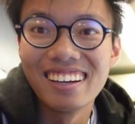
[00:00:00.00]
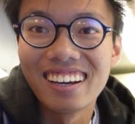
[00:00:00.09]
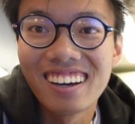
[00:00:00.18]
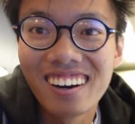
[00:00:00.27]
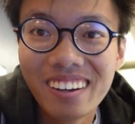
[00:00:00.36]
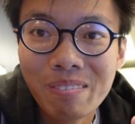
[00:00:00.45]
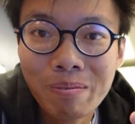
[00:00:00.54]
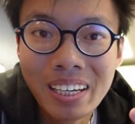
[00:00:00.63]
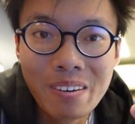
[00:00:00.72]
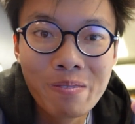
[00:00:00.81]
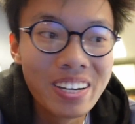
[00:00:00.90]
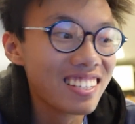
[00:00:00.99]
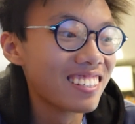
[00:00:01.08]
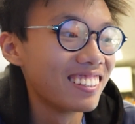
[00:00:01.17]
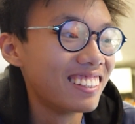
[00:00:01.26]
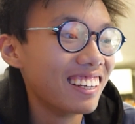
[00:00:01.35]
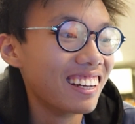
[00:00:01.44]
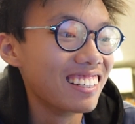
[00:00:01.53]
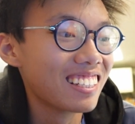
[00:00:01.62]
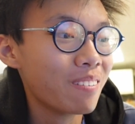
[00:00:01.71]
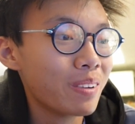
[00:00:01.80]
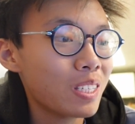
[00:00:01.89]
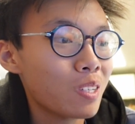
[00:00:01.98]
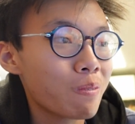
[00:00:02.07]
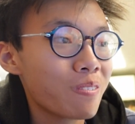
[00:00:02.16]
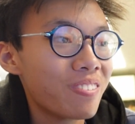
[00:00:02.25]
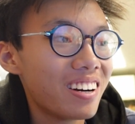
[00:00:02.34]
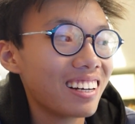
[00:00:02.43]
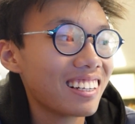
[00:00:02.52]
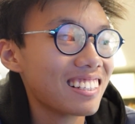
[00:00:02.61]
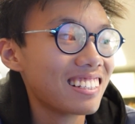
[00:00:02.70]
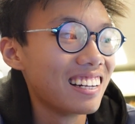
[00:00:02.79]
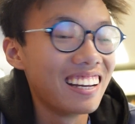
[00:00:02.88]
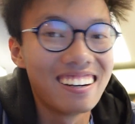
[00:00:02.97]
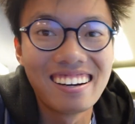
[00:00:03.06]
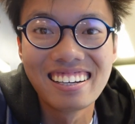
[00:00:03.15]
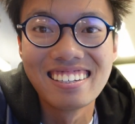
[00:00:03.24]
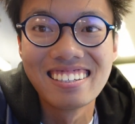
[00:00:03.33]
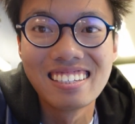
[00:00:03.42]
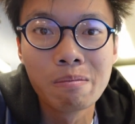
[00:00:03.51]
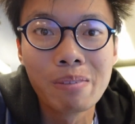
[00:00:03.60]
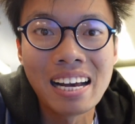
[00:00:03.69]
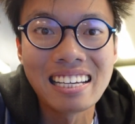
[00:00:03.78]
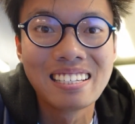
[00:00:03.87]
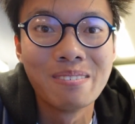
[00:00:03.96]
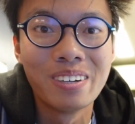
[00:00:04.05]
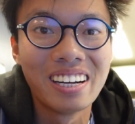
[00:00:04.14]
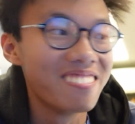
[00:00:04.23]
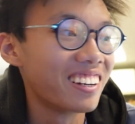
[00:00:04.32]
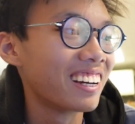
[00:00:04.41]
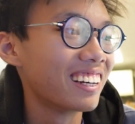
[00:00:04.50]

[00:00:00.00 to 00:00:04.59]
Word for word: I got a mini pistol, and it's gonna be super fun because now I can just blast him whenever.